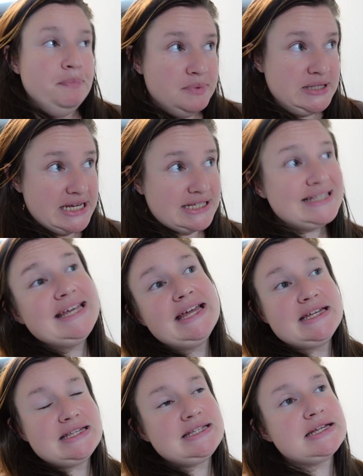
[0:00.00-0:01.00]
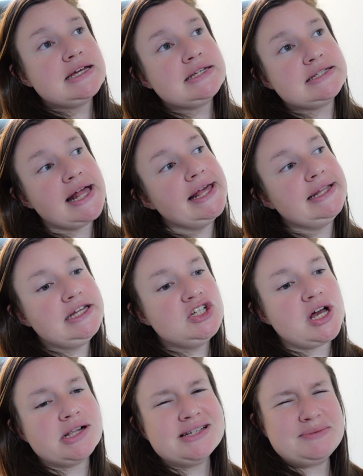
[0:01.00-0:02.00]
Dixie is slightly
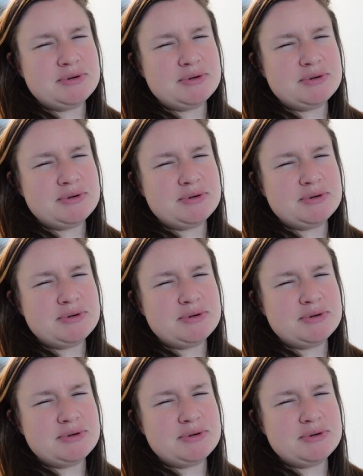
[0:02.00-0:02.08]
jealous,